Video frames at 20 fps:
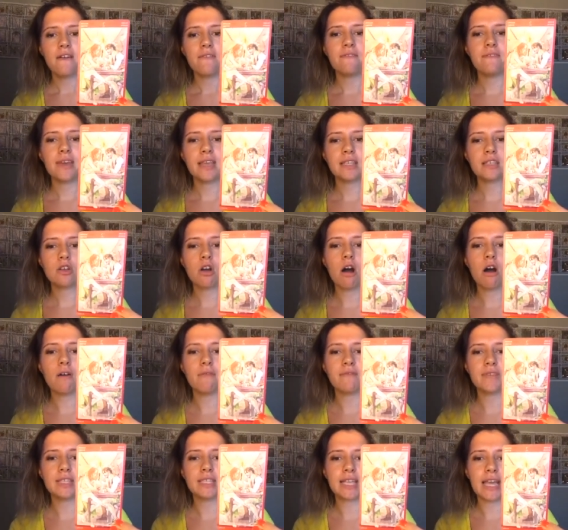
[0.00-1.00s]
This
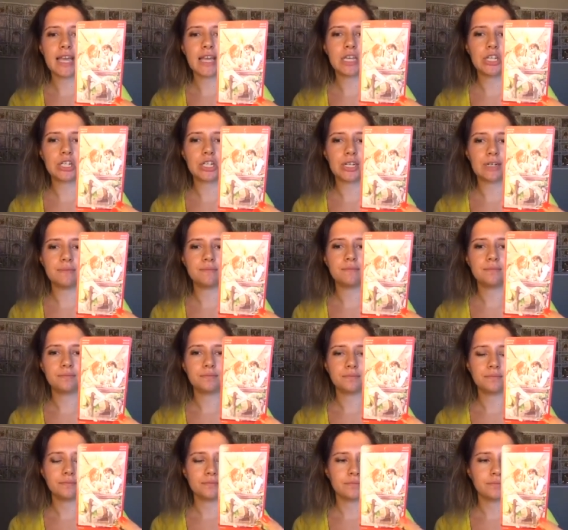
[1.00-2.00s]
conversation
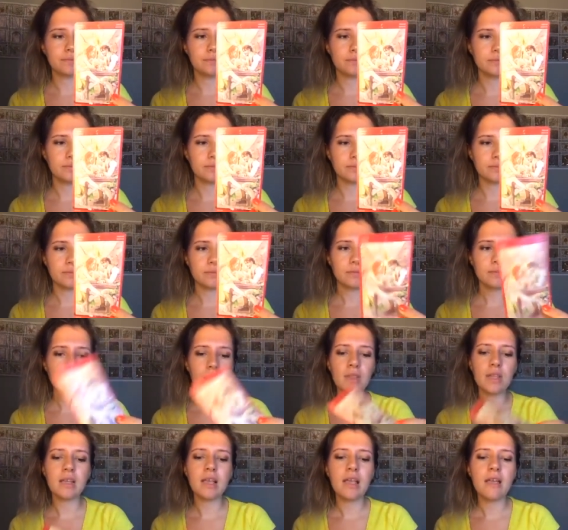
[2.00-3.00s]

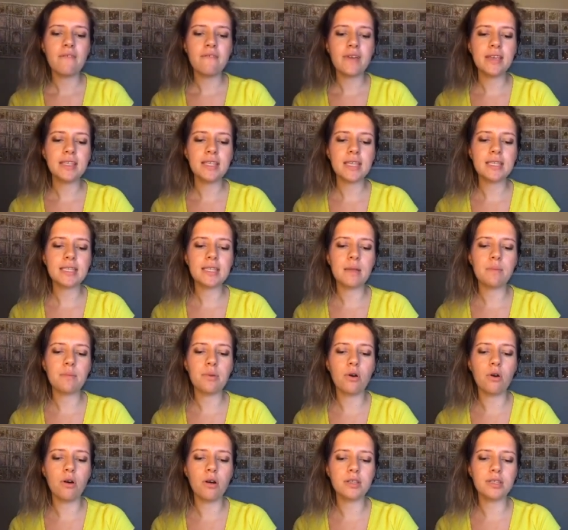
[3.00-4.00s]
this is an
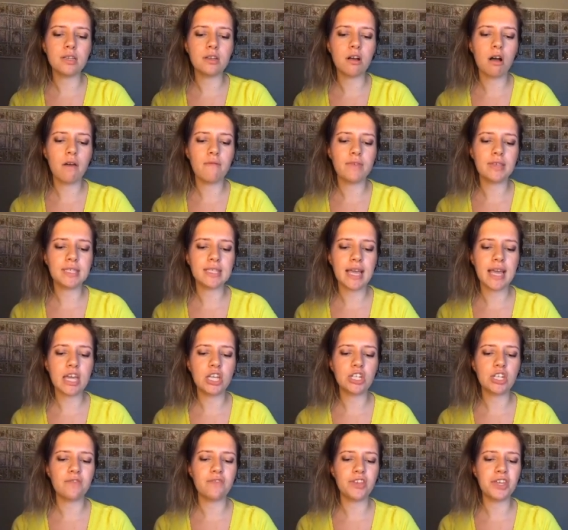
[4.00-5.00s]
important
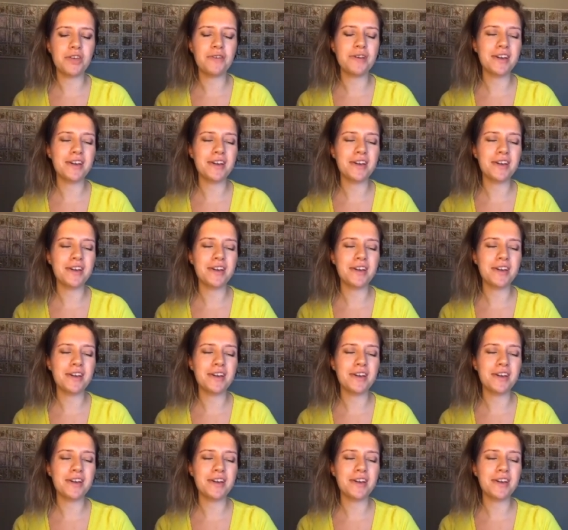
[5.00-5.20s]
conversation that